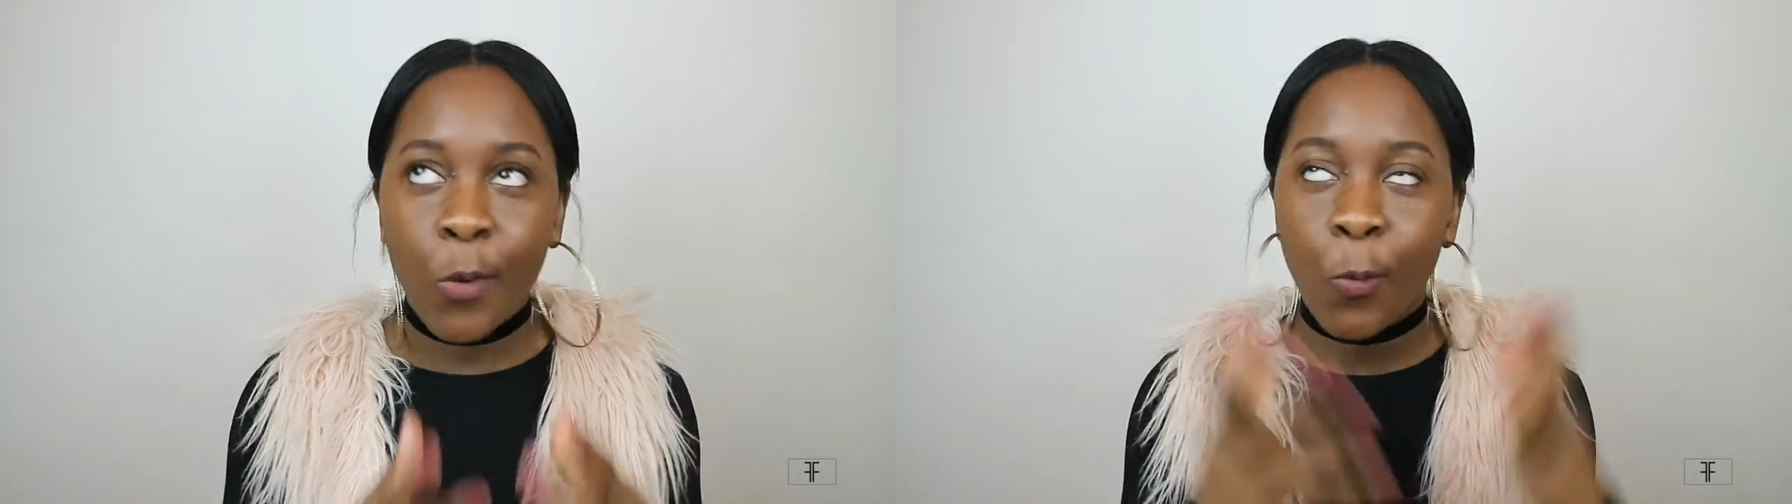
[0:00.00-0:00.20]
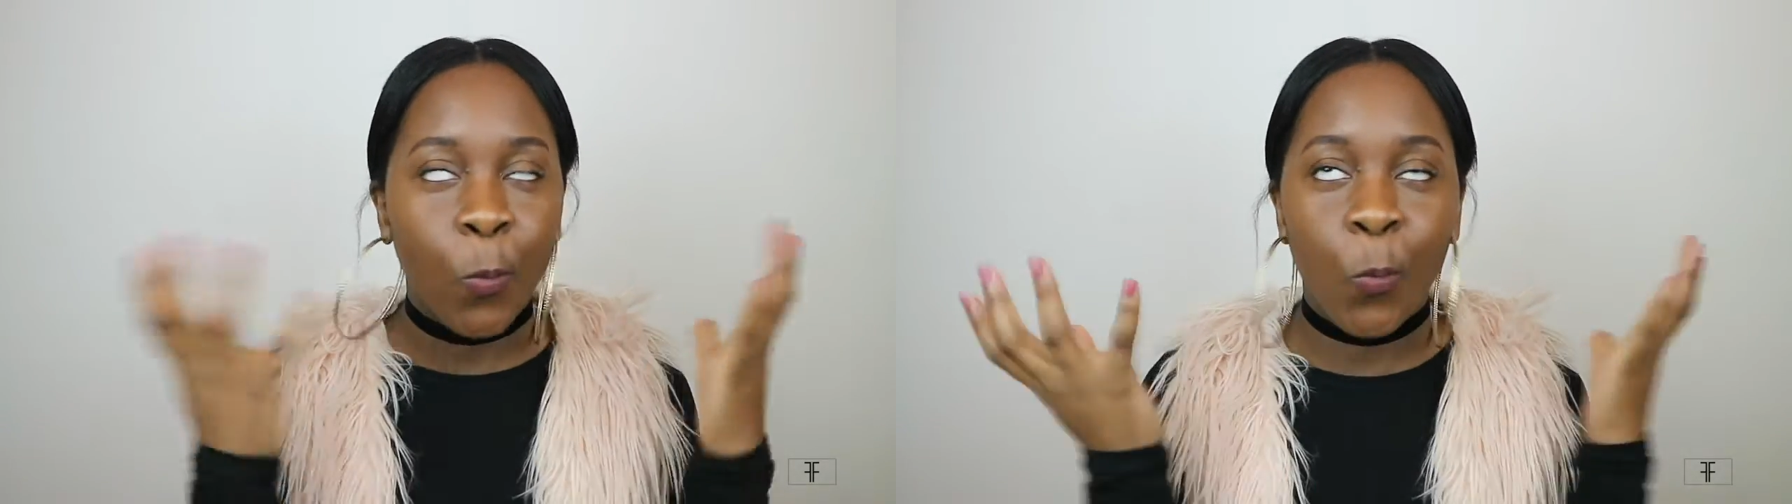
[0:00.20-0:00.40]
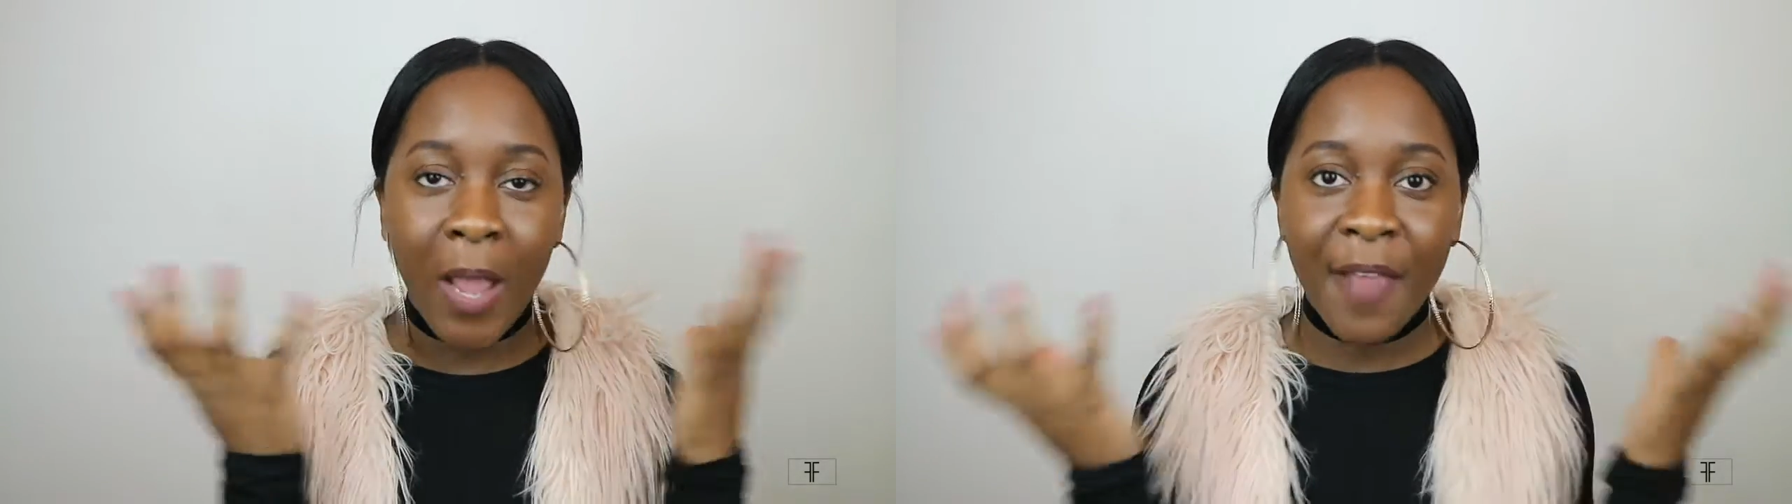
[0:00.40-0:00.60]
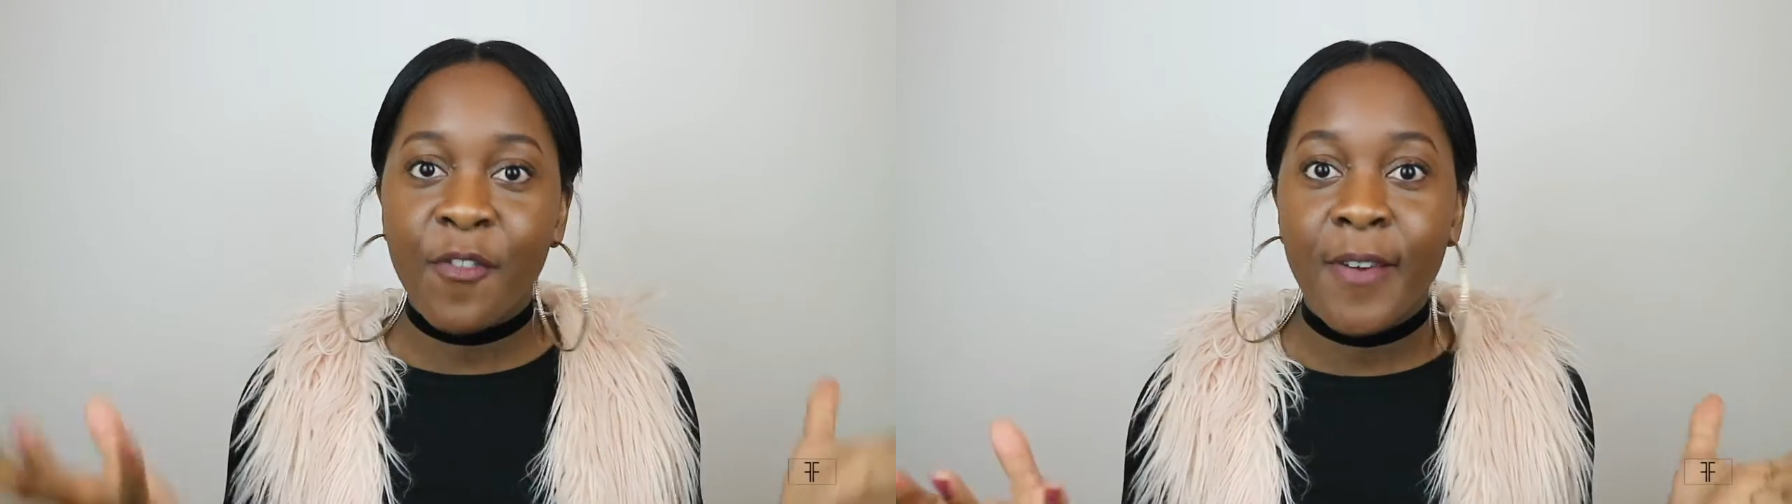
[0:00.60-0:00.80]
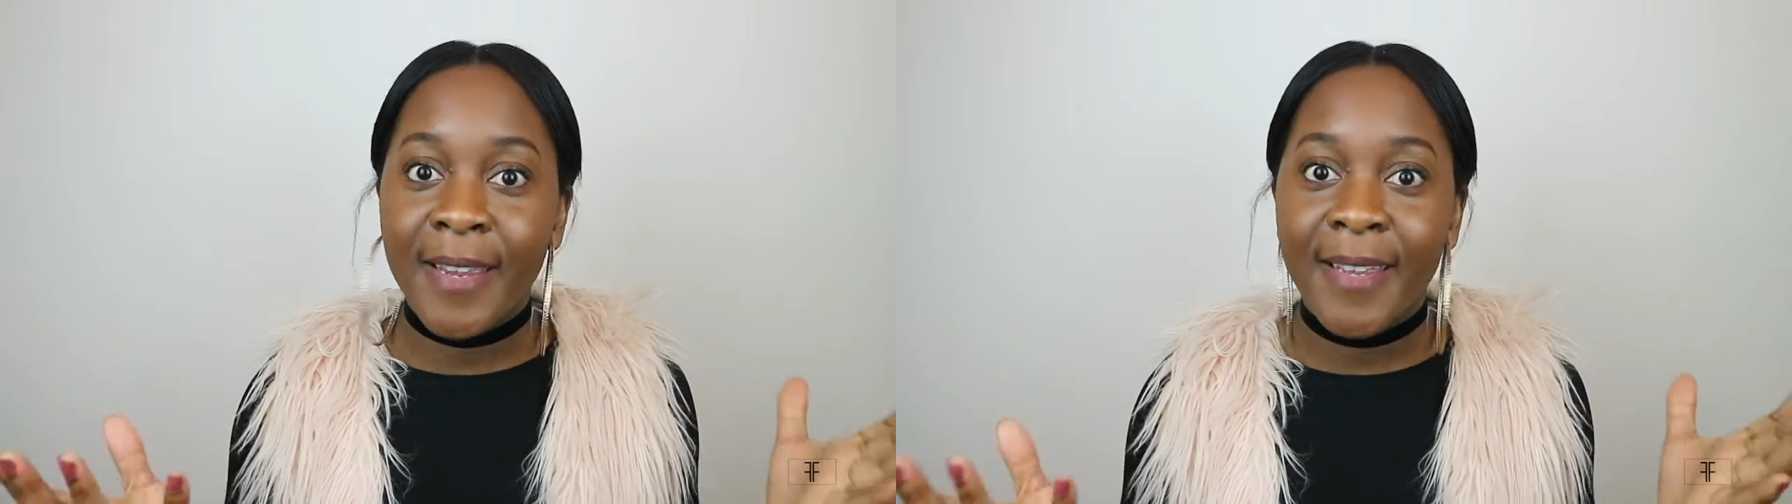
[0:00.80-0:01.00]
or
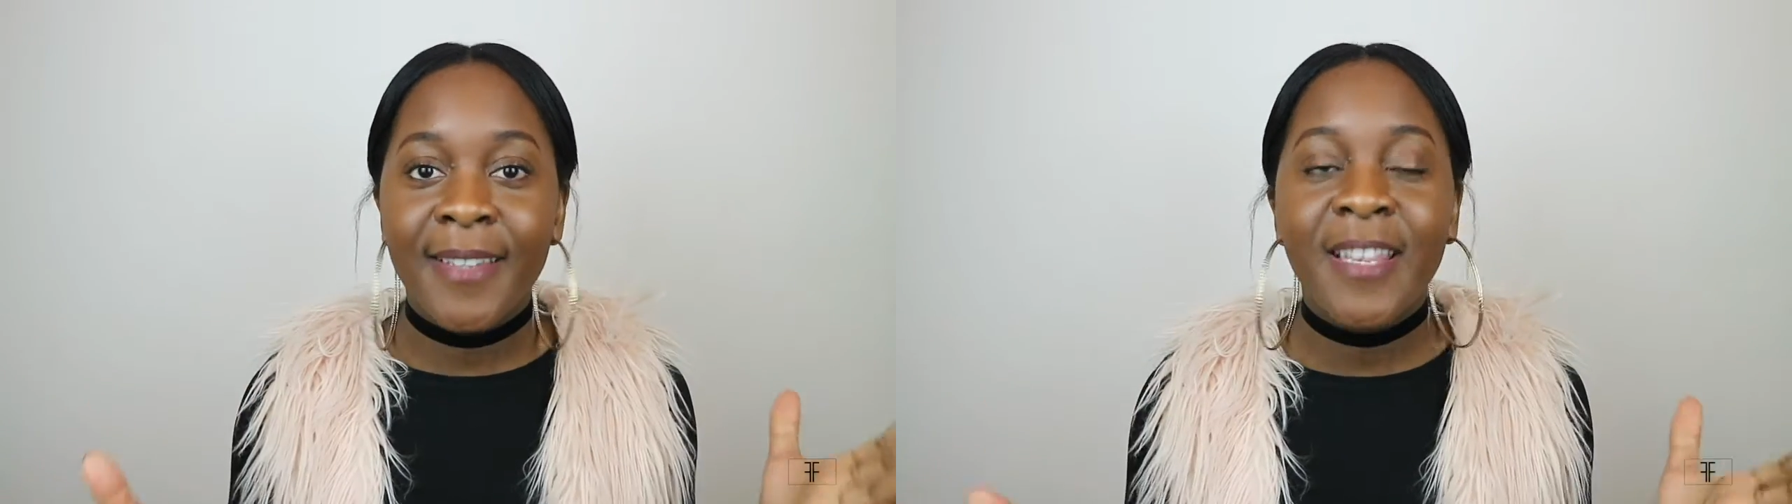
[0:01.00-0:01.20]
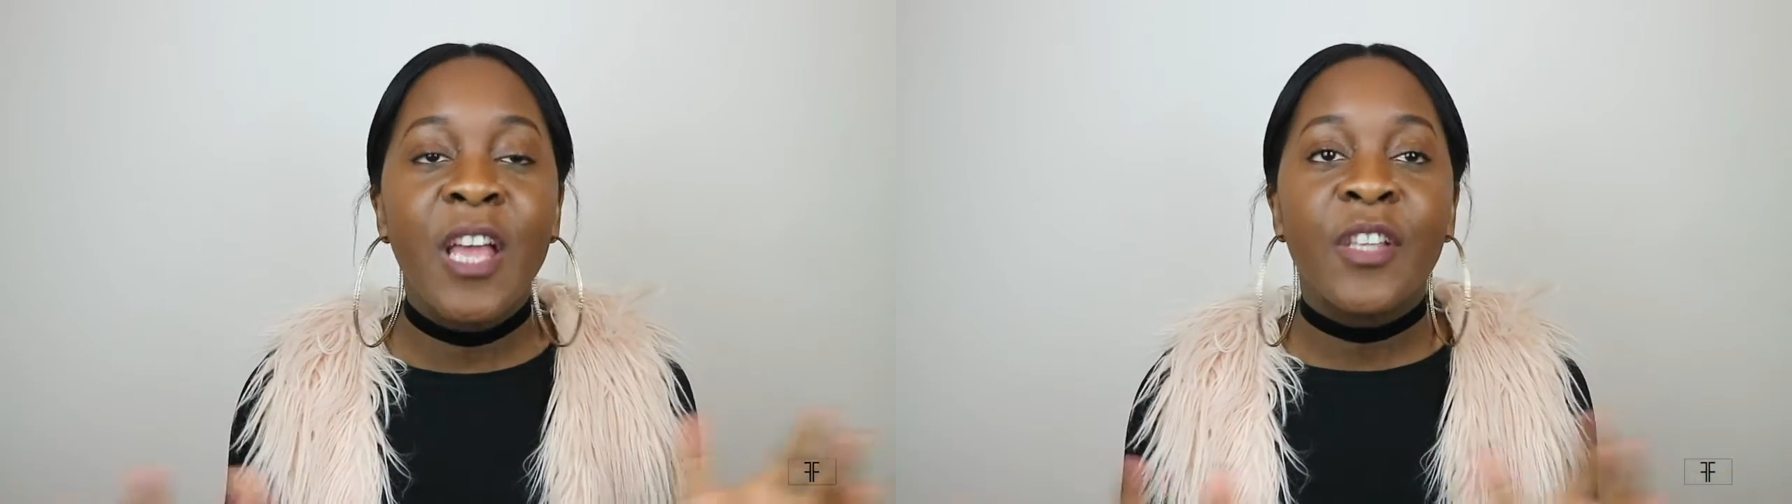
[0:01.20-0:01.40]
whatever it is.